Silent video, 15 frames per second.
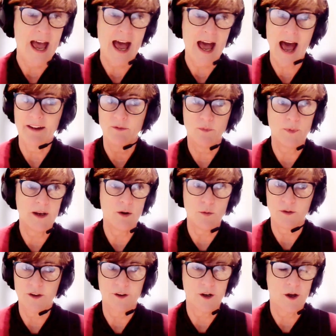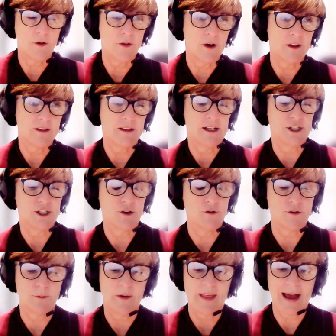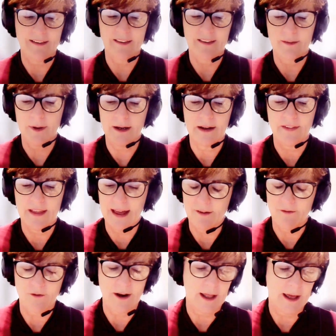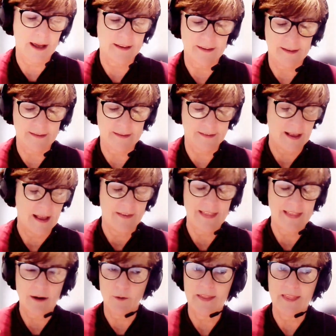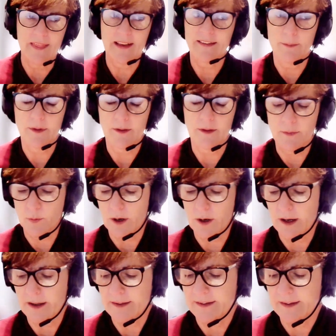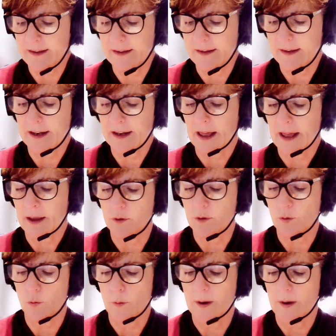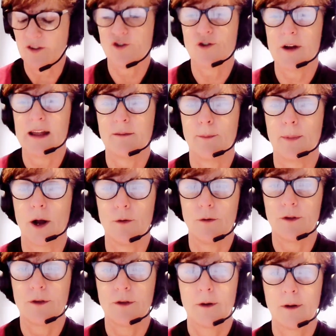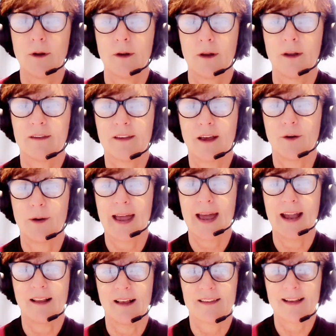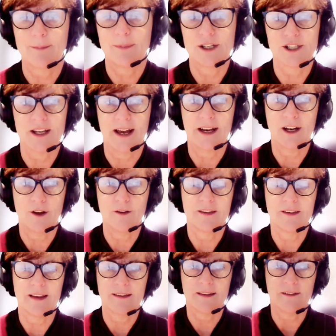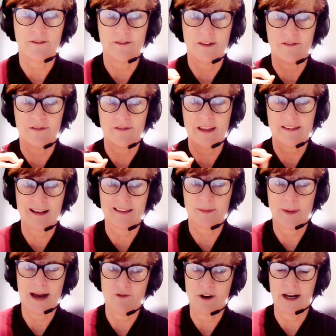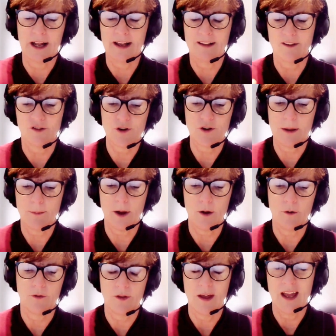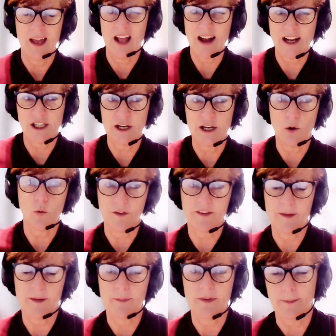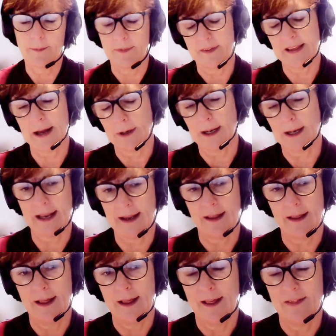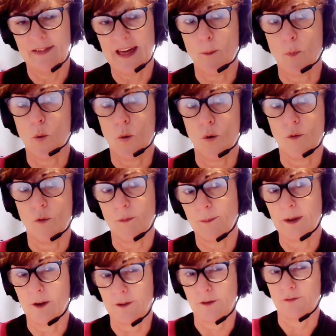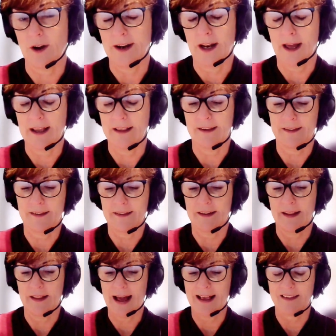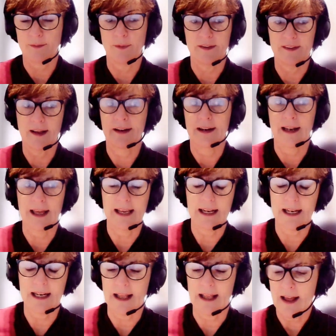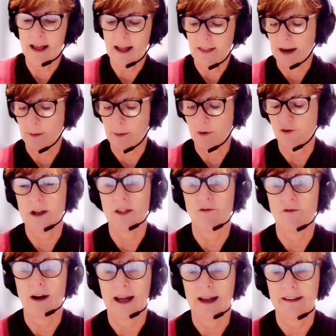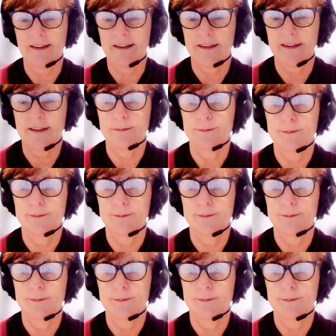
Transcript: And we also know that in children with asthma, if they have rhinitis, that will make their symptoms worse, and I would always treat both. So again, establish diagnosis. If there's asthma and rhinitis, treat both. If actually all the symptoms sound like they're more because of rhinitis and asthma is unlikely, then I would treat the rhinitis.